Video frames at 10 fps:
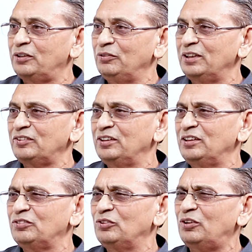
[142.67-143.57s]

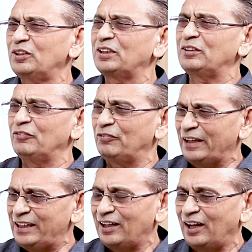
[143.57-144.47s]
accuracy is not
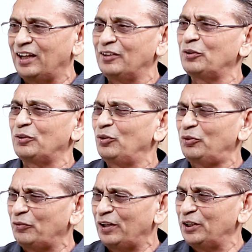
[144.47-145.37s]
very high or
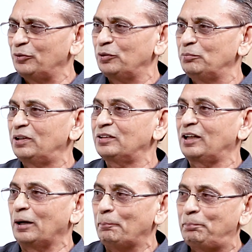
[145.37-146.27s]
not very good,
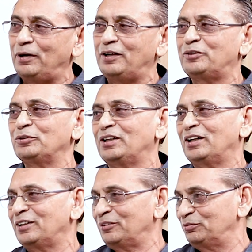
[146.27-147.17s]
but compared to
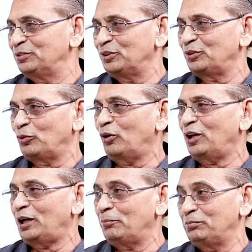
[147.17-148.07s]
the
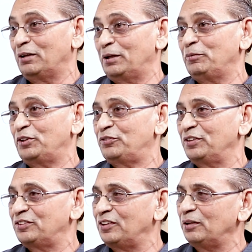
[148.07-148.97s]
rocker arm limit
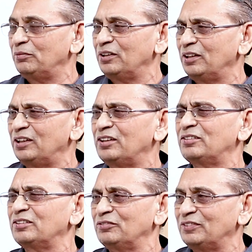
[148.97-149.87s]
switch, it
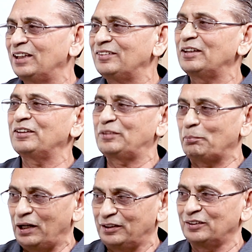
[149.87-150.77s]
is we can say is
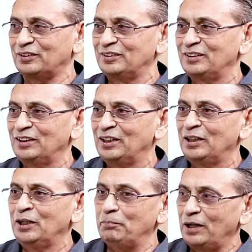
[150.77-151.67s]
the better.
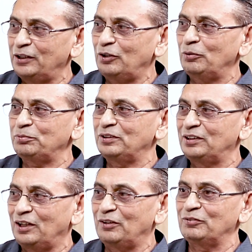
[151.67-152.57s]
But better option
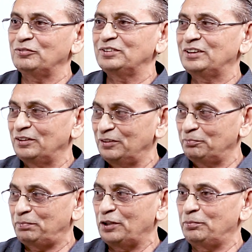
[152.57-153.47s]
now the
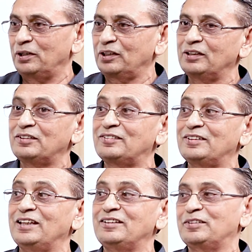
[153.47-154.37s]
press brake is
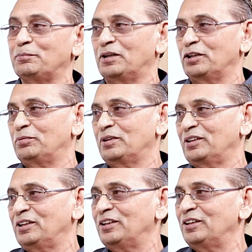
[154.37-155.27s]
CNC press brake.
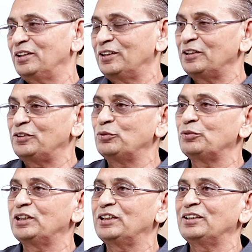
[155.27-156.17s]
It is
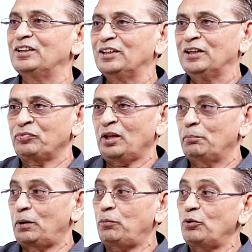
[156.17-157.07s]
using
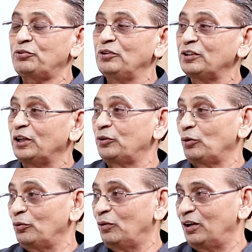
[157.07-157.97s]
proportional control
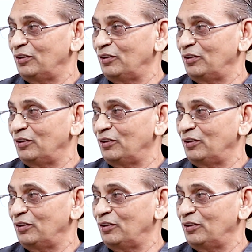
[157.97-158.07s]
valve,